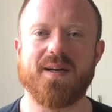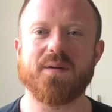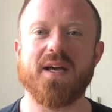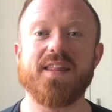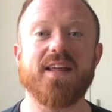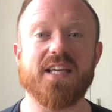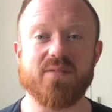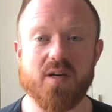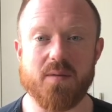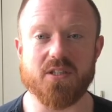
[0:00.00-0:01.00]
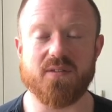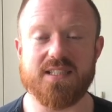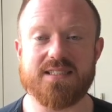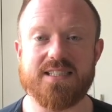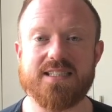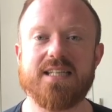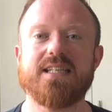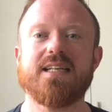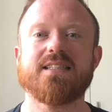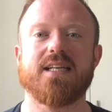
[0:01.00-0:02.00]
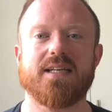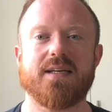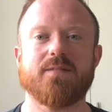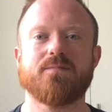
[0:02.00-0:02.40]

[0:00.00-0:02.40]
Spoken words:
Okay, thank you very much for listening. Take care.